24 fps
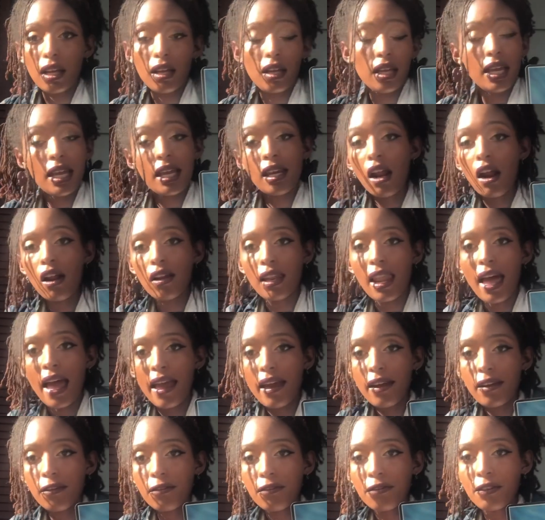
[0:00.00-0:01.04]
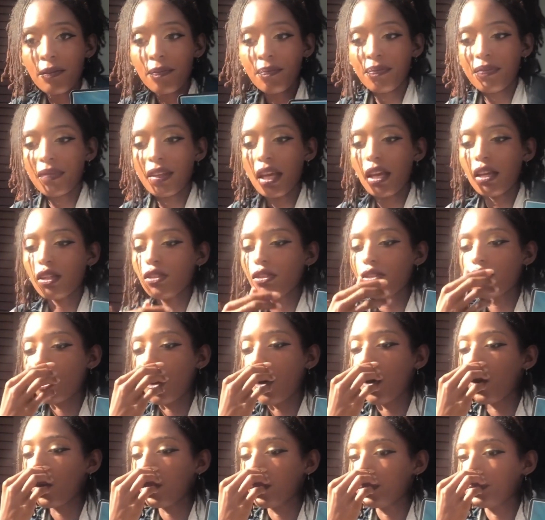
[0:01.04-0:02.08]
in our life. And
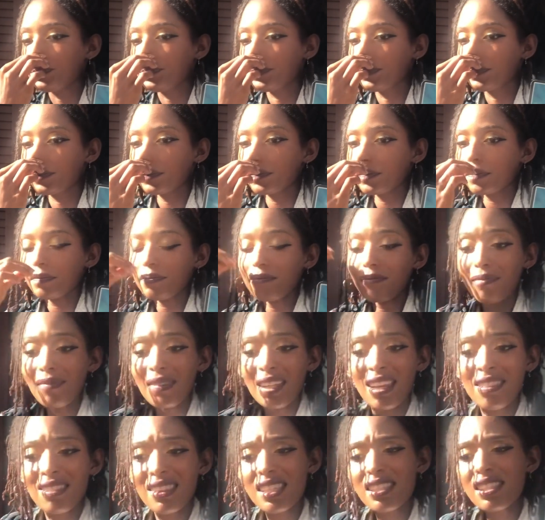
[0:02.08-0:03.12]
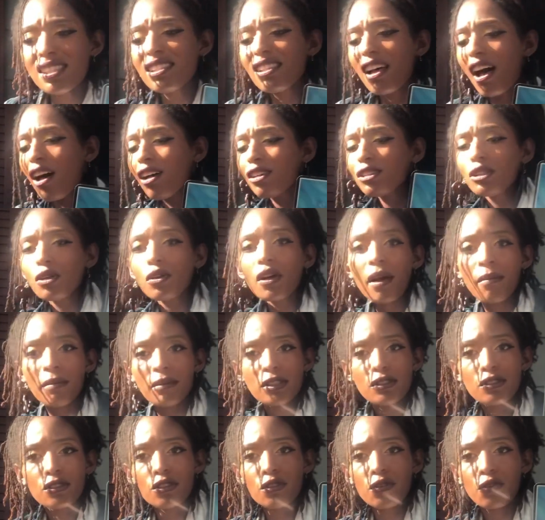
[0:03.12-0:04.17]
so this is also
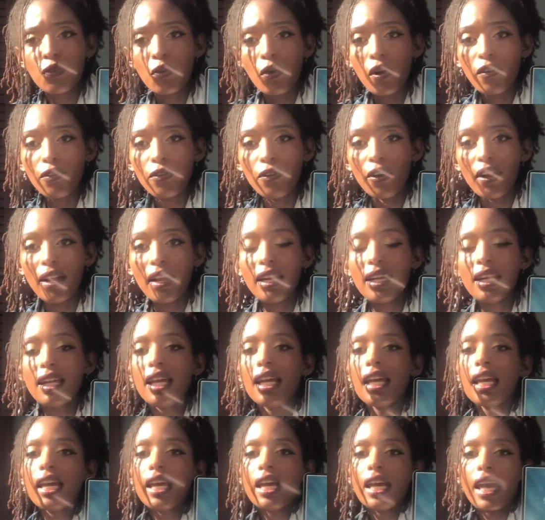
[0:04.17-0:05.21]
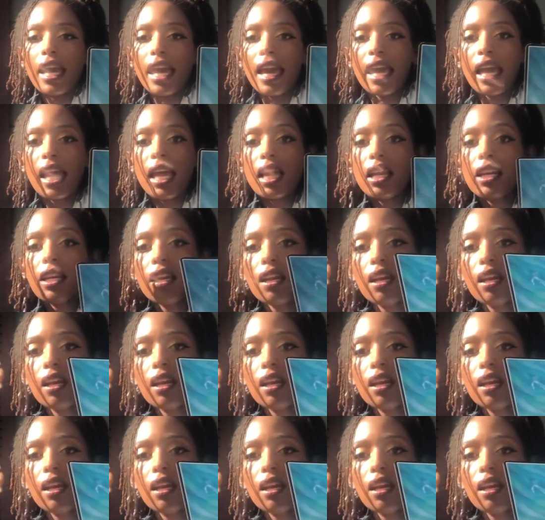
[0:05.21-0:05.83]
coming to the forefront. And